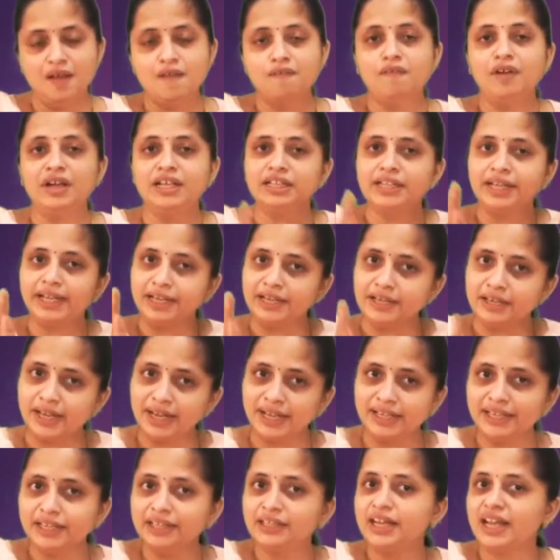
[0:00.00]
while the
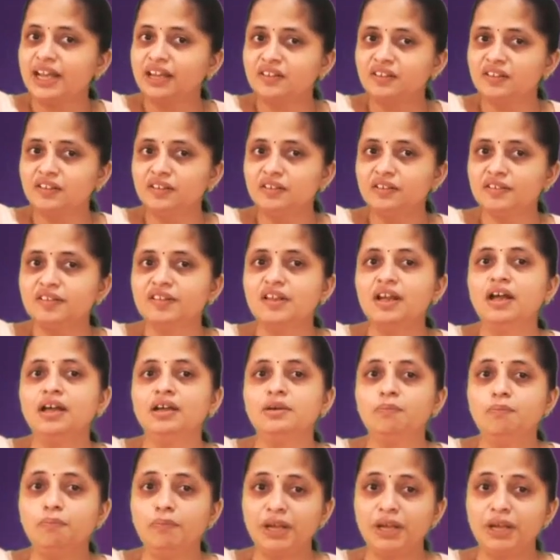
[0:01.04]
indirect taxes are